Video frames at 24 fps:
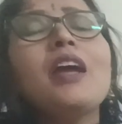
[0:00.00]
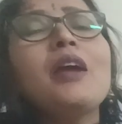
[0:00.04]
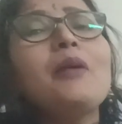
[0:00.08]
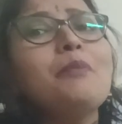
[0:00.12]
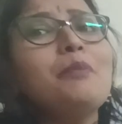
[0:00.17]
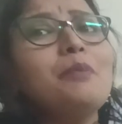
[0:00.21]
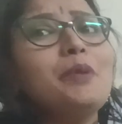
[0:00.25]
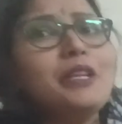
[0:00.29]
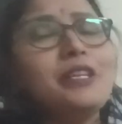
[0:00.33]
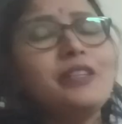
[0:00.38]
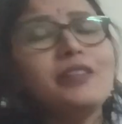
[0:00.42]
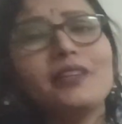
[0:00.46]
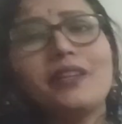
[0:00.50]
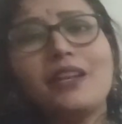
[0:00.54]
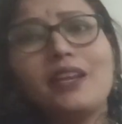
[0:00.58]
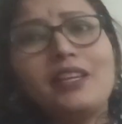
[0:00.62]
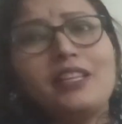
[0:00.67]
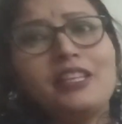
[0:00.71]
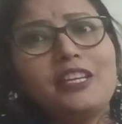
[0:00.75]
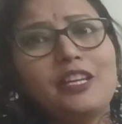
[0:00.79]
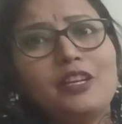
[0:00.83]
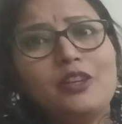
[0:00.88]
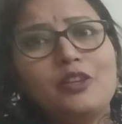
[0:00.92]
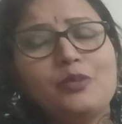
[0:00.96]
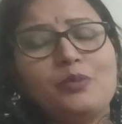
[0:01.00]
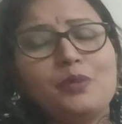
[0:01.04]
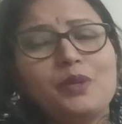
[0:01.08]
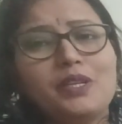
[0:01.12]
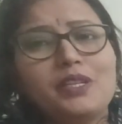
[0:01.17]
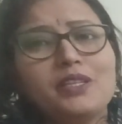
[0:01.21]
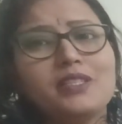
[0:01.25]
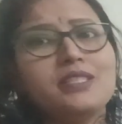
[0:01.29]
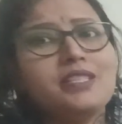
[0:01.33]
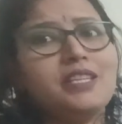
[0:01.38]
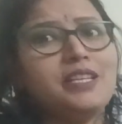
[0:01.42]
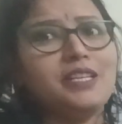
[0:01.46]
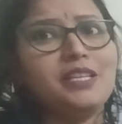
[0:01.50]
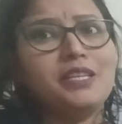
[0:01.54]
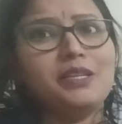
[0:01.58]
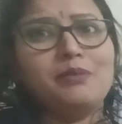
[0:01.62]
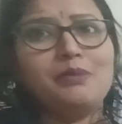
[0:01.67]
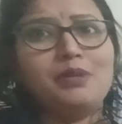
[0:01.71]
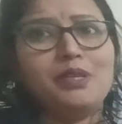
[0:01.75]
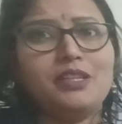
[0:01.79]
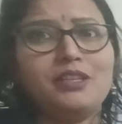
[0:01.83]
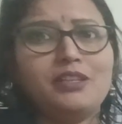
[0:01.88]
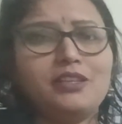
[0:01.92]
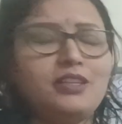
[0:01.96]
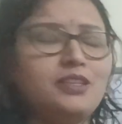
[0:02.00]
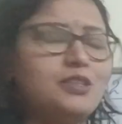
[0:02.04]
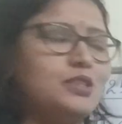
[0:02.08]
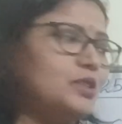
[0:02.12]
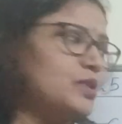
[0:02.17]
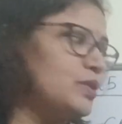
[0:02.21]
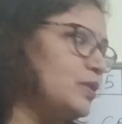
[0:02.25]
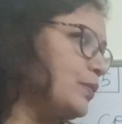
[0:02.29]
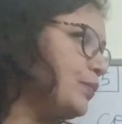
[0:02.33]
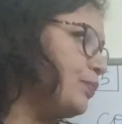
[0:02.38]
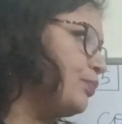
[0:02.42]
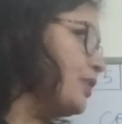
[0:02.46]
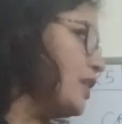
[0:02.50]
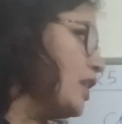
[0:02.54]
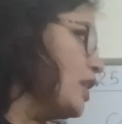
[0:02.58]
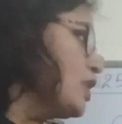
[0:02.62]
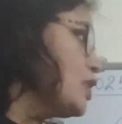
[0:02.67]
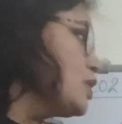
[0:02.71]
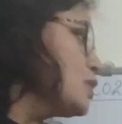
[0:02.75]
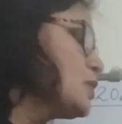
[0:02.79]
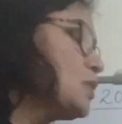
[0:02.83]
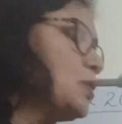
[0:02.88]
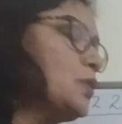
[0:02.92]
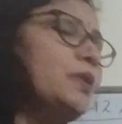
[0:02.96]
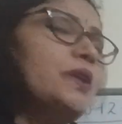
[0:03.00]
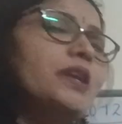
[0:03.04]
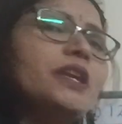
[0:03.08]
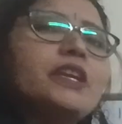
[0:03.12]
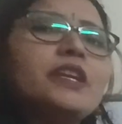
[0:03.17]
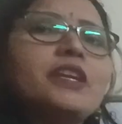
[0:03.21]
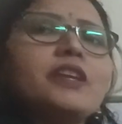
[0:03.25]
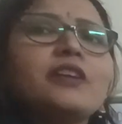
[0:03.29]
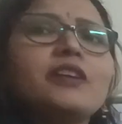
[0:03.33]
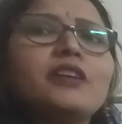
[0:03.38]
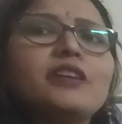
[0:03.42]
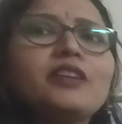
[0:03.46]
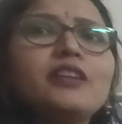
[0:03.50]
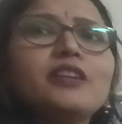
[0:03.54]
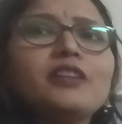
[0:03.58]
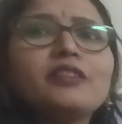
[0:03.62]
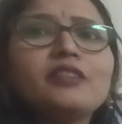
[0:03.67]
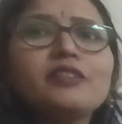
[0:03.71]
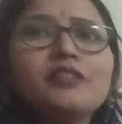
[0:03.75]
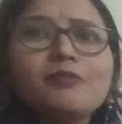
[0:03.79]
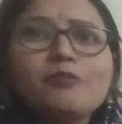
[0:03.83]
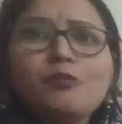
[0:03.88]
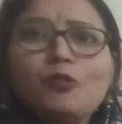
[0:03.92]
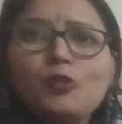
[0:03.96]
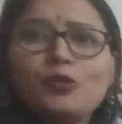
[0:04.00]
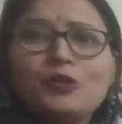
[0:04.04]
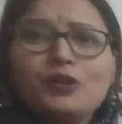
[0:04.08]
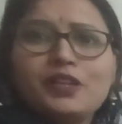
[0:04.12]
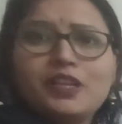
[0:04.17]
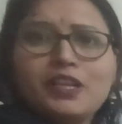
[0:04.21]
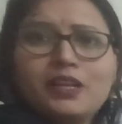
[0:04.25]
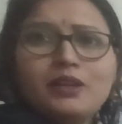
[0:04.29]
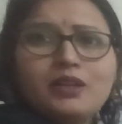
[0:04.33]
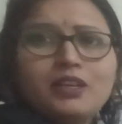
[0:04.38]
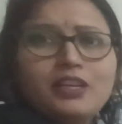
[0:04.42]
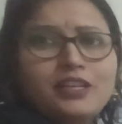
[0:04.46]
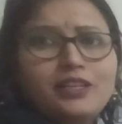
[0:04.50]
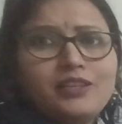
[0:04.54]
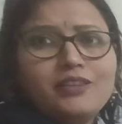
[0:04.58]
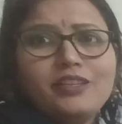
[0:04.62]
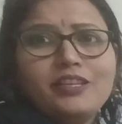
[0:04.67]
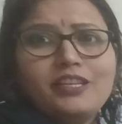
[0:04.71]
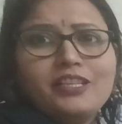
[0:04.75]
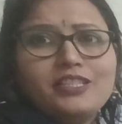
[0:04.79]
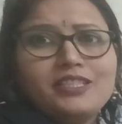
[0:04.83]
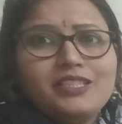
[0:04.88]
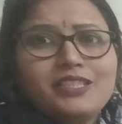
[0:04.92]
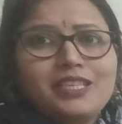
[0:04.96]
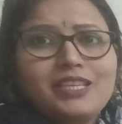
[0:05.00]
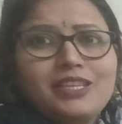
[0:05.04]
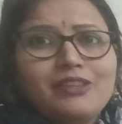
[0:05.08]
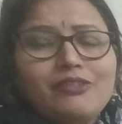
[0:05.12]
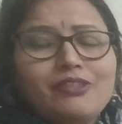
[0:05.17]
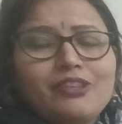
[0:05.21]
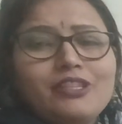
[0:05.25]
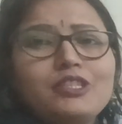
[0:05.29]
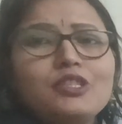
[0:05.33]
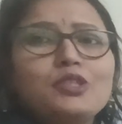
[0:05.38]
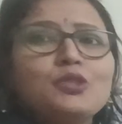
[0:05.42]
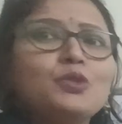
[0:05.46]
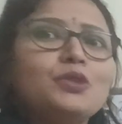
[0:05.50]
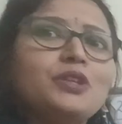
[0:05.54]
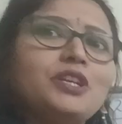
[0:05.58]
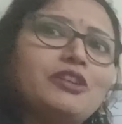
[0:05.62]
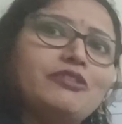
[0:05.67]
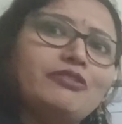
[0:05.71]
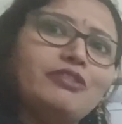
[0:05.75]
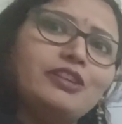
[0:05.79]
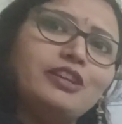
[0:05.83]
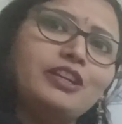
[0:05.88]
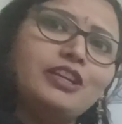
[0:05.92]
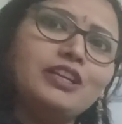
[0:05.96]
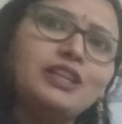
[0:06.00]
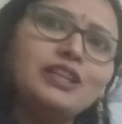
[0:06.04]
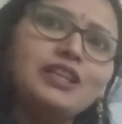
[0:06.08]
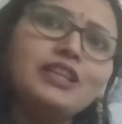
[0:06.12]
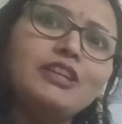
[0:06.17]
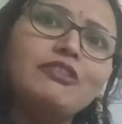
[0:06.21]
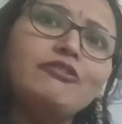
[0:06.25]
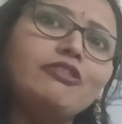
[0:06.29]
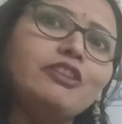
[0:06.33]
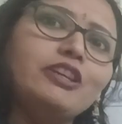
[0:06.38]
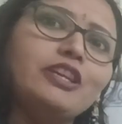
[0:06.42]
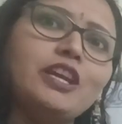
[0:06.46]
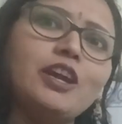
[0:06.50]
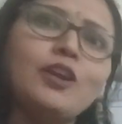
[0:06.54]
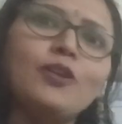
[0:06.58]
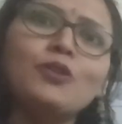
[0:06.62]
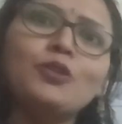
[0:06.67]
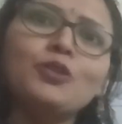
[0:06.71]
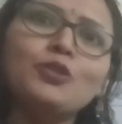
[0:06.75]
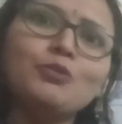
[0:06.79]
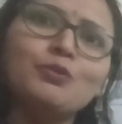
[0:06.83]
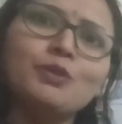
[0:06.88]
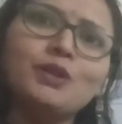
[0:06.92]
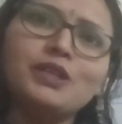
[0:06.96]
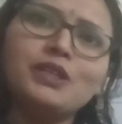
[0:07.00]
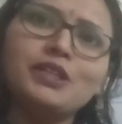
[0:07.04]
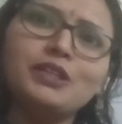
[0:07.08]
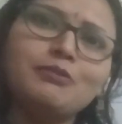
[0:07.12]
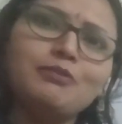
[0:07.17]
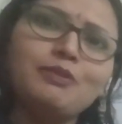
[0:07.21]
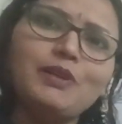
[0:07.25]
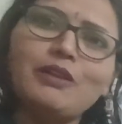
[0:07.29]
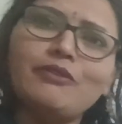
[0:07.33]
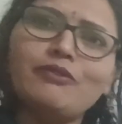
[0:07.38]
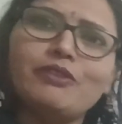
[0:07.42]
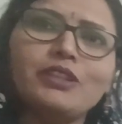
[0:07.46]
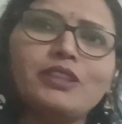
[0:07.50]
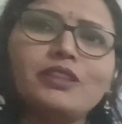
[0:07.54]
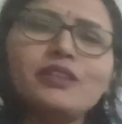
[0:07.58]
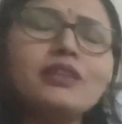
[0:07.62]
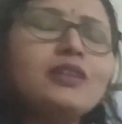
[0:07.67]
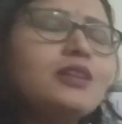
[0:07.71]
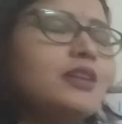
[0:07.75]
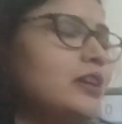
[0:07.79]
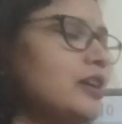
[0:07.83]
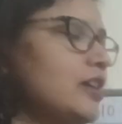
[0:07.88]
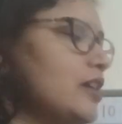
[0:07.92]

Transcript: meter and kilometer, centimeter also. So here 14 liter is given, so definitely we have to multiply with the